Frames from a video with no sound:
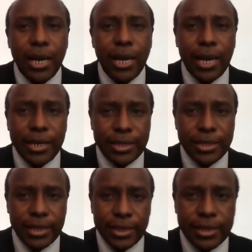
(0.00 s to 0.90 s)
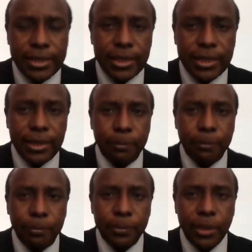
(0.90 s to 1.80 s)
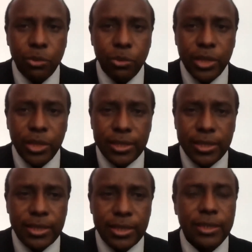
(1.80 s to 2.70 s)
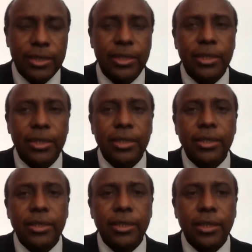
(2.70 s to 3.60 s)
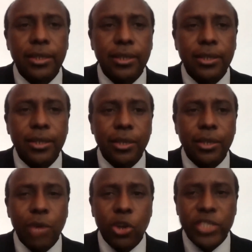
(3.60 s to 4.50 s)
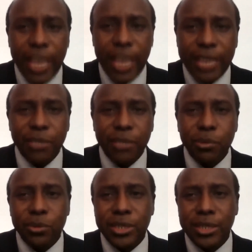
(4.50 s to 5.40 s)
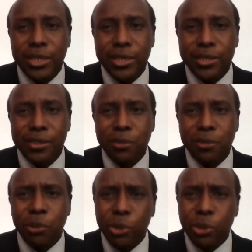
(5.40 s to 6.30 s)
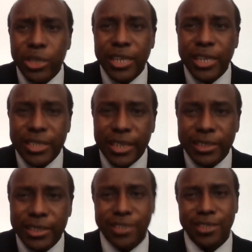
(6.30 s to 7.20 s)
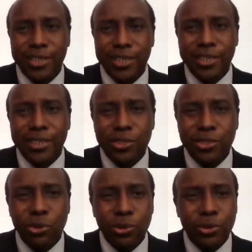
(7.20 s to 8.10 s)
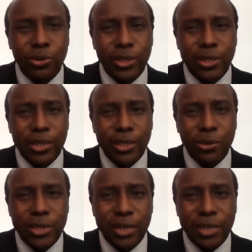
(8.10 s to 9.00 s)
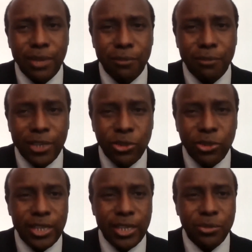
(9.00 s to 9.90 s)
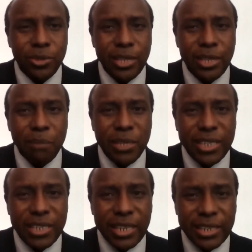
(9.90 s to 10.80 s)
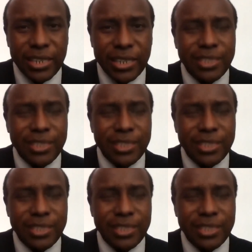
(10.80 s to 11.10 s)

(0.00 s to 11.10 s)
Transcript: an estate within the city. And they were concerned about pollution at night. So there was a factory that was emitting at night.